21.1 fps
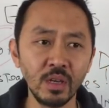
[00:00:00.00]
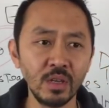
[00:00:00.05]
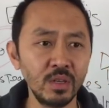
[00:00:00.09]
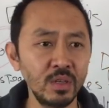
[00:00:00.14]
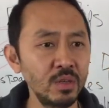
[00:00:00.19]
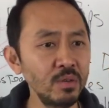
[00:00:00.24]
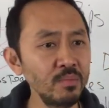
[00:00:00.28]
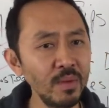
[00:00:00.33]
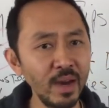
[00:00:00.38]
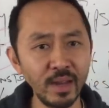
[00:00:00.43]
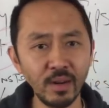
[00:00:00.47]

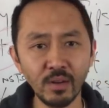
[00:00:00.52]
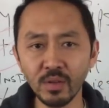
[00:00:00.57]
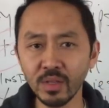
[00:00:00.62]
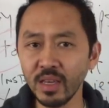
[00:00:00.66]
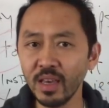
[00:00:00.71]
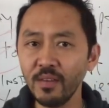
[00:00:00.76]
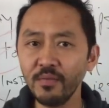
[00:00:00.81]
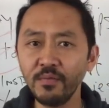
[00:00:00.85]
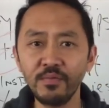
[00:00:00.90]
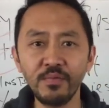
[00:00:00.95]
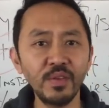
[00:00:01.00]
you might only
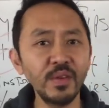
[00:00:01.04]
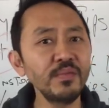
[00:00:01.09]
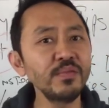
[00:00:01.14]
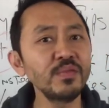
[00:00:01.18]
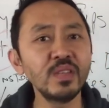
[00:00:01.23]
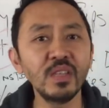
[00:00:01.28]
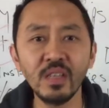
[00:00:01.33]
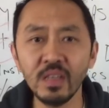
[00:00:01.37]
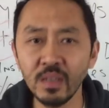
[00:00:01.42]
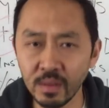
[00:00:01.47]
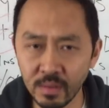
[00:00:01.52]
have
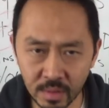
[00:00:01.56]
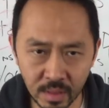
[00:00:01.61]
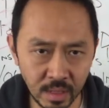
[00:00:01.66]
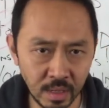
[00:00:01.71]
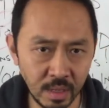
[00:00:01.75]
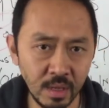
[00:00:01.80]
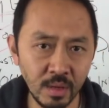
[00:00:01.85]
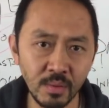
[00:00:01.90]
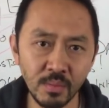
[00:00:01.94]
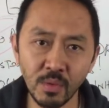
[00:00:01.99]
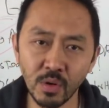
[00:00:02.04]
15
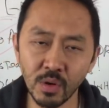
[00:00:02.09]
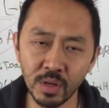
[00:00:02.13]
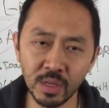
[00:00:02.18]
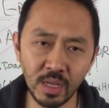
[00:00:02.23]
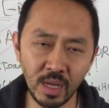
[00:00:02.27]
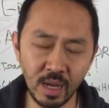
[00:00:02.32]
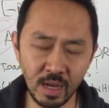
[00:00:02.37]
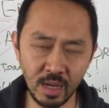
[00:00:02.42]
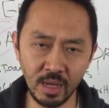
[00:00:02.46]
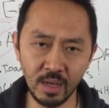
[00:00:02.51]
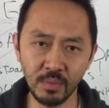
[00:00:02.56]
more
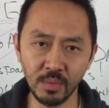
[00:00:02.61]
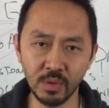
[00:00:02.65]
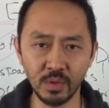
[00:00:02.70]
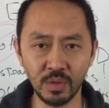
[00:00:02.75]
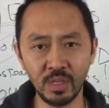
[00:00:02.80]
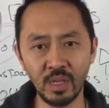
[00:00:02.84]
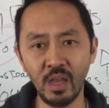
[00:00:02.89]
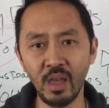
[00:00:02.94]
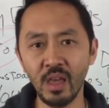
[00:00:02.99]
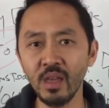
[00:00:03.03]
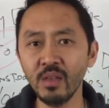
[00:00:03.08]
times or
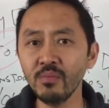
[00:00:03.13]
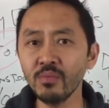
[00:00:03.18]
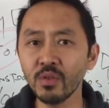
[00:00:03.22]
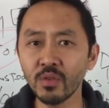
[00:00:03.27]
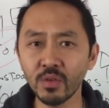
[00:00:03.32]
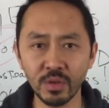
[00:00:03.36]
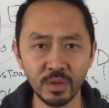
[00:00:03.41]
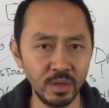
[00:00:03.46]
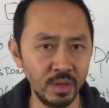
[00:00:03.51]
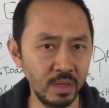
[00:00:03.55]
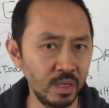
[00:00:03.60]
10
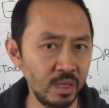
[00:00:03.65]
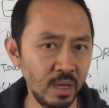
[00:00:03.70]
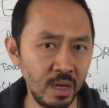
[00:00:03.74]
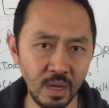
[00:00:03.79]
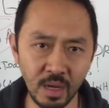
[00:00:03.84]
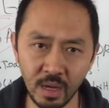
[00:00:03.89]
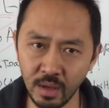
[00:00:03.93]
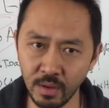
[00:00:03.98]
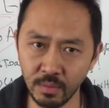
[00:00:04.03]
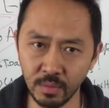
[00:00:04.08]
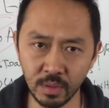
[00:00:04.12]
more good
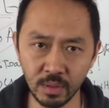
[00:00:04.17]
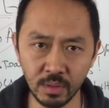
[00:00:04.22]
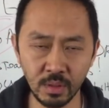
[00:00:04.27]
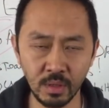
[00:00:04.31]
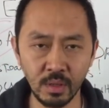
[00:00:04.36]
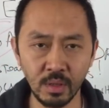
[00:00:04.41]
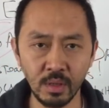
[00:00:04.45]
times,